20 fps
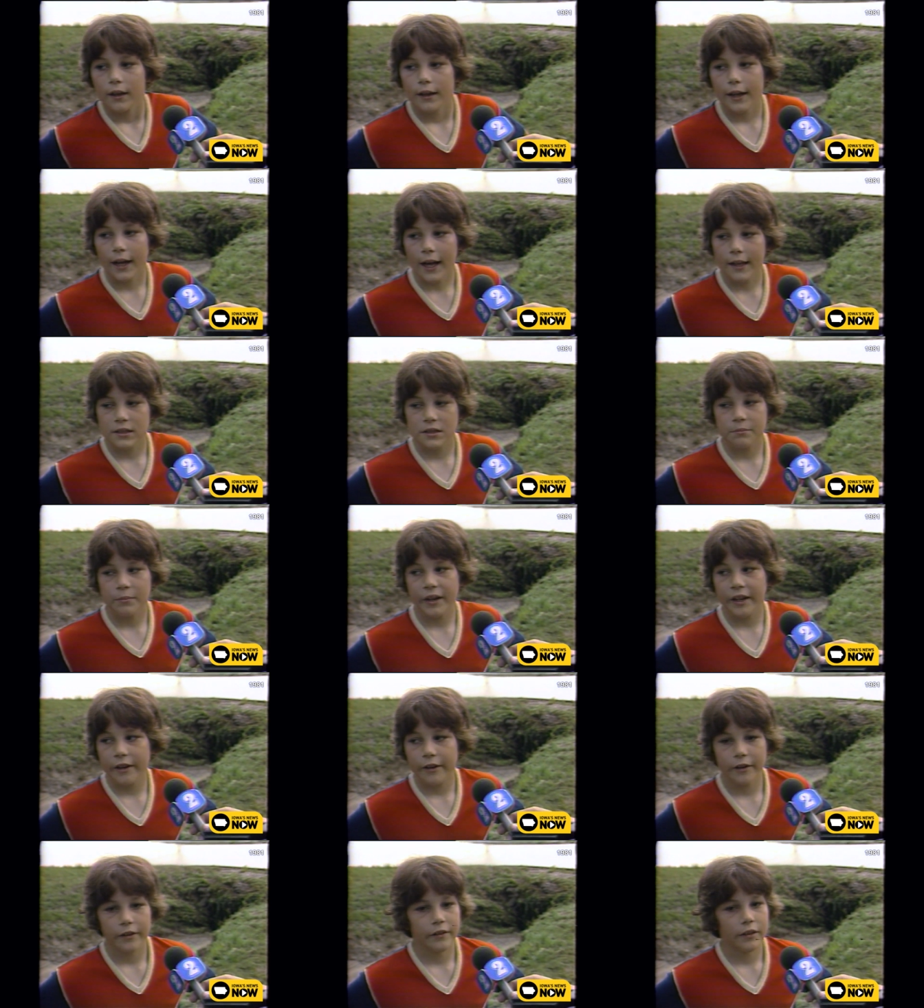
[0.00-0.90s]
got
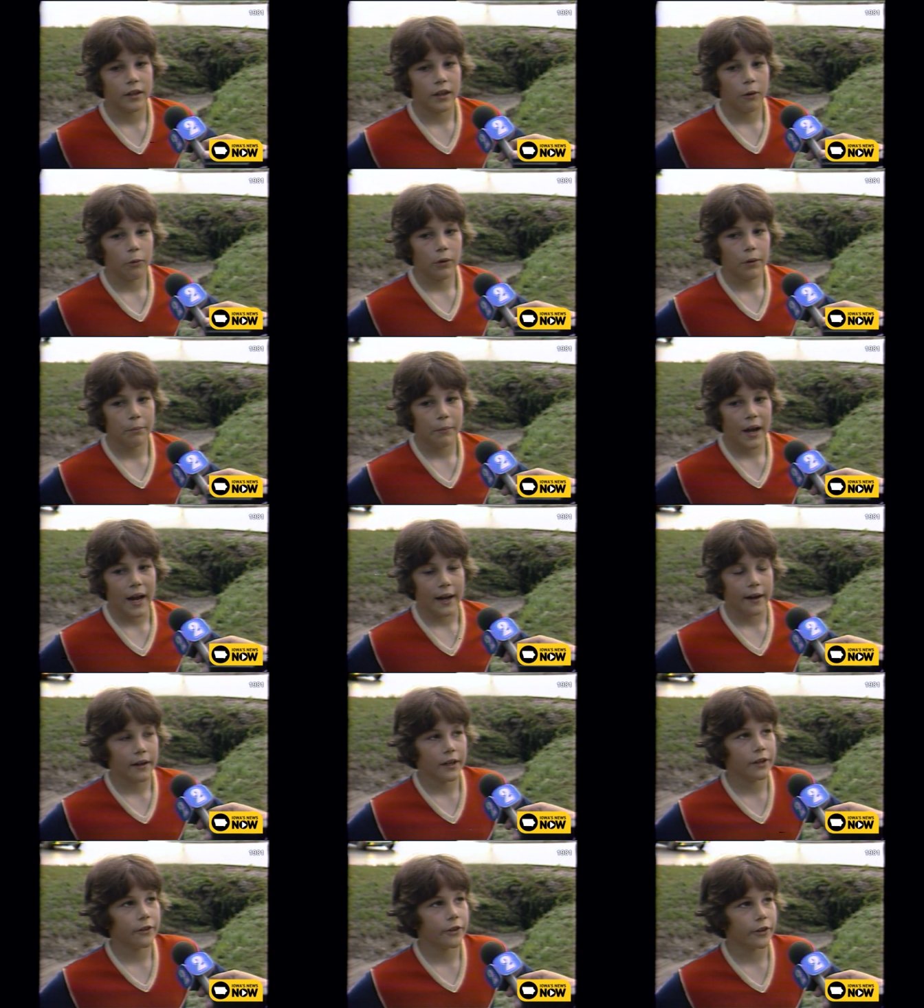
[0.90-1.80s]
some air, and then I went
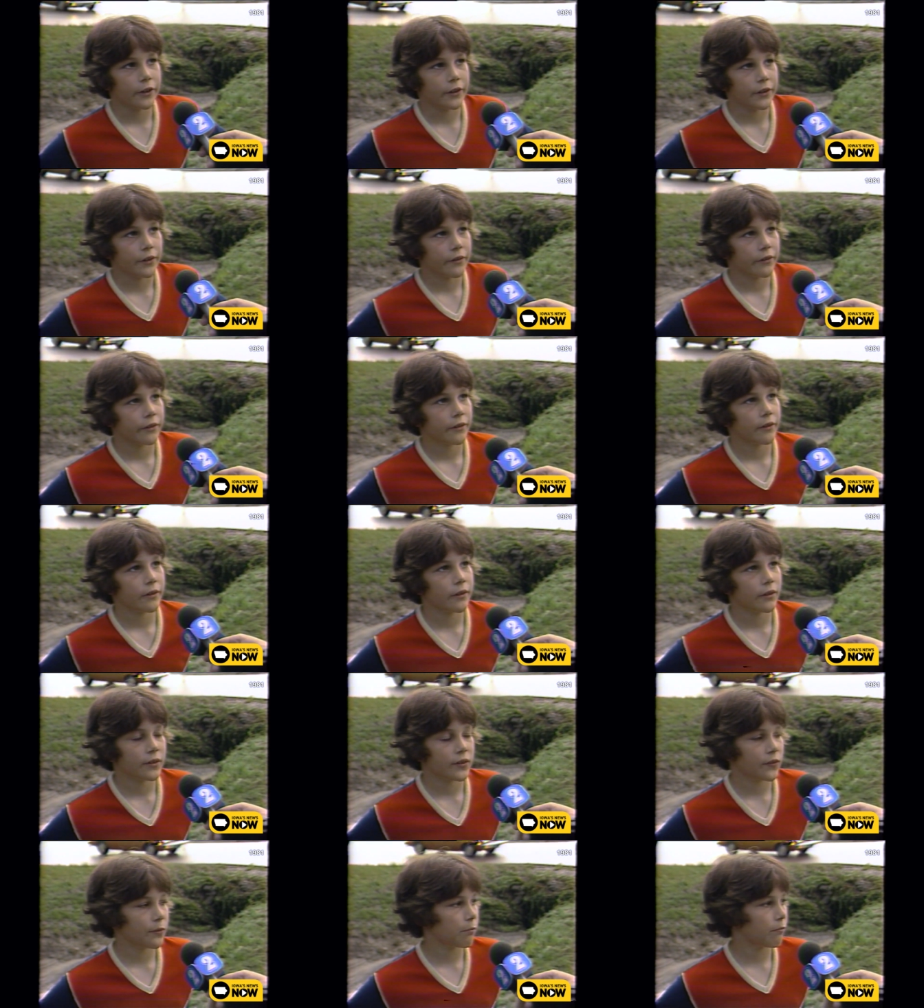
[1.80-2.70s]
back under and
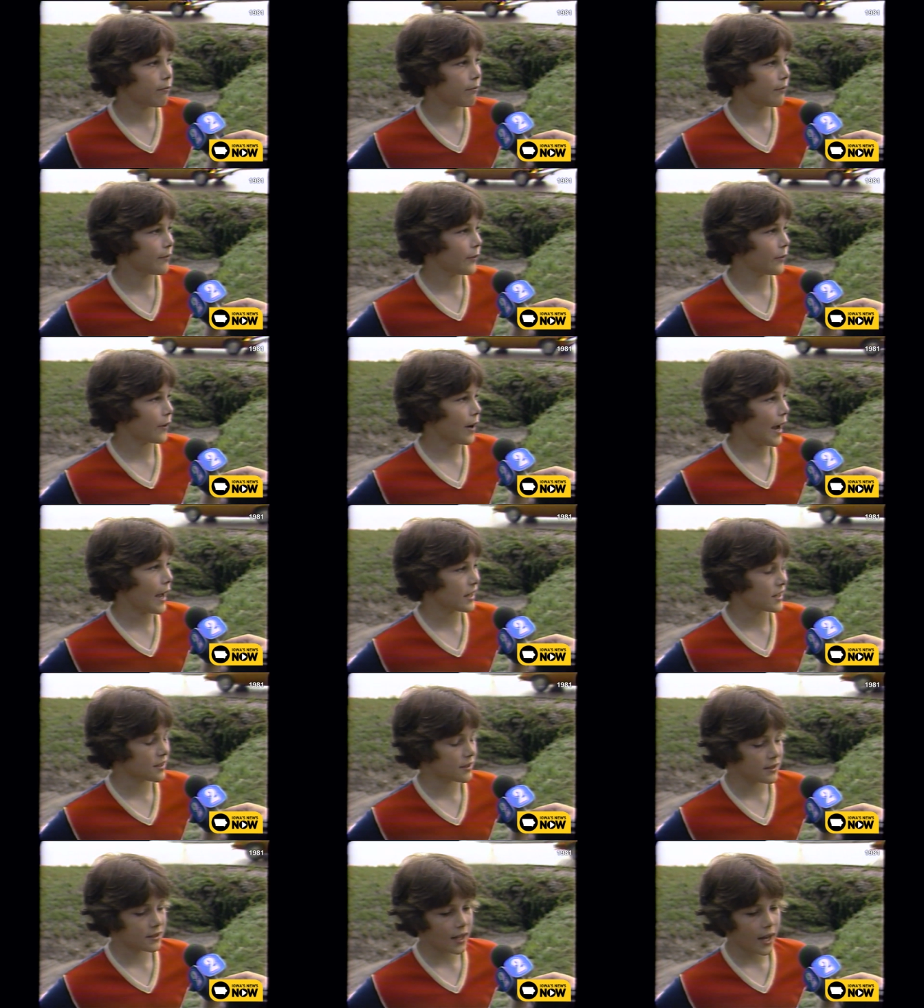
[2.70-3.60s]

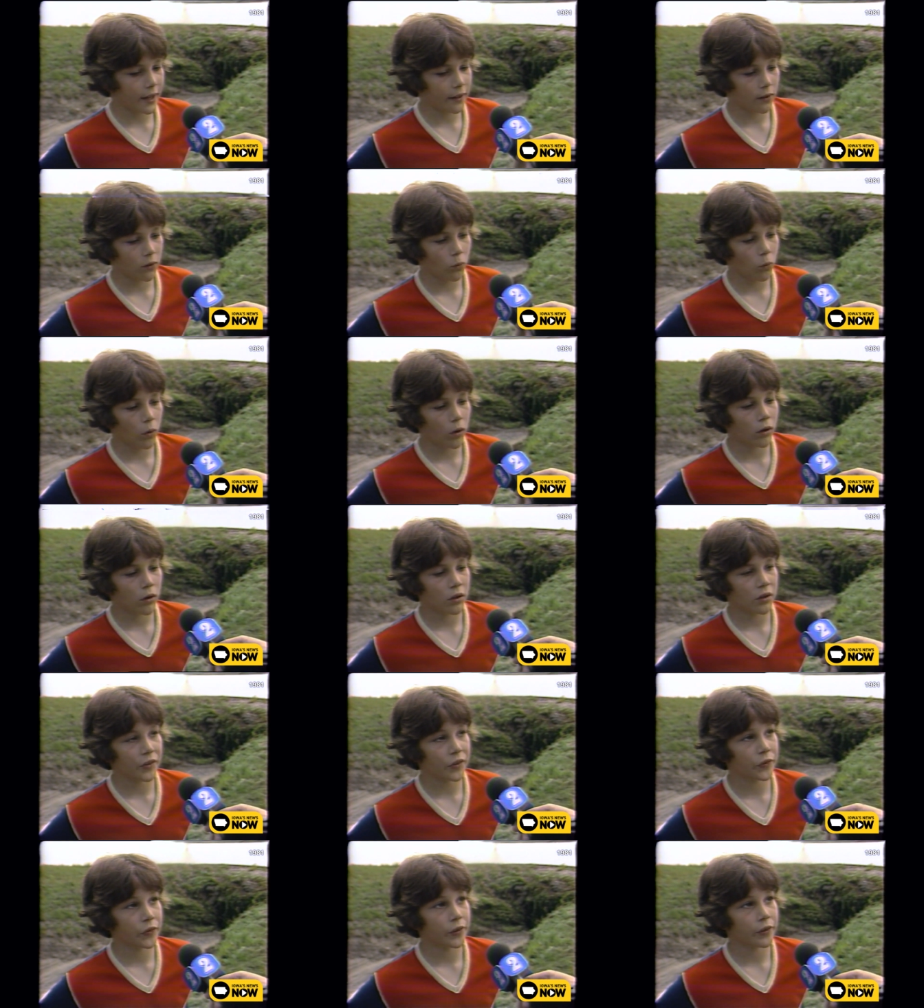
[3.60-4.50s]
grasped the side of the
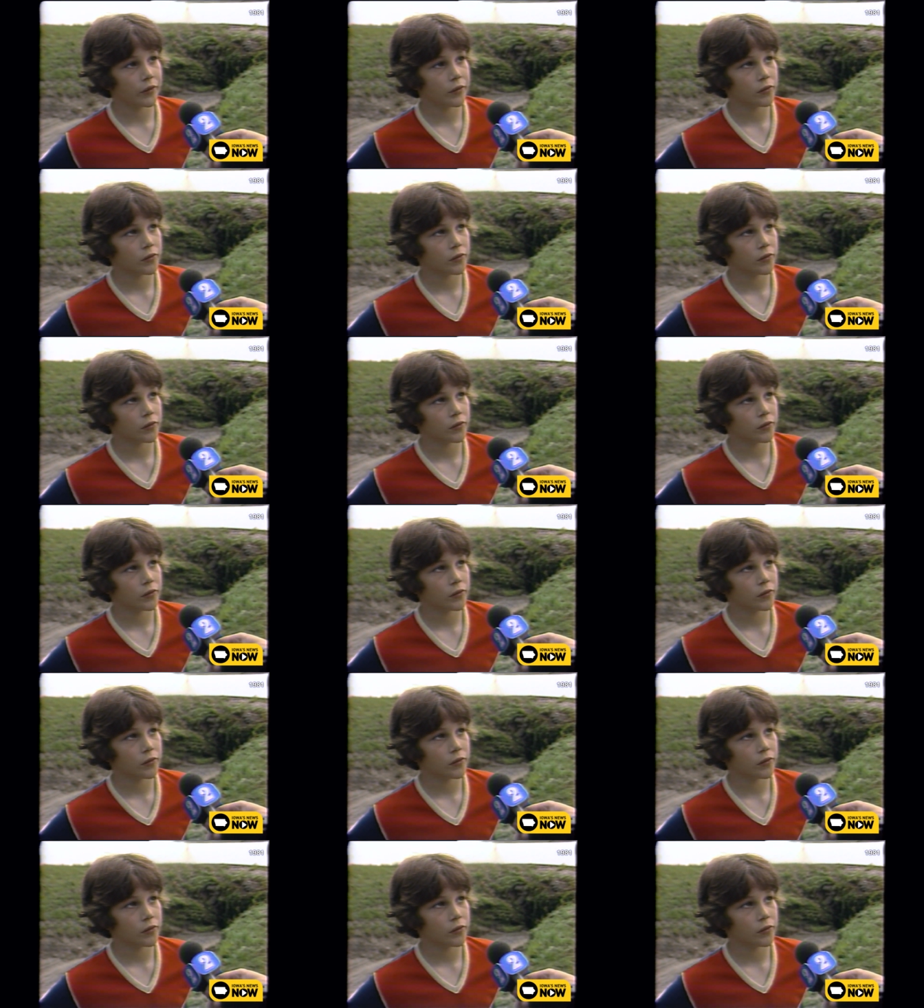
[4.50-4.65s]
walls,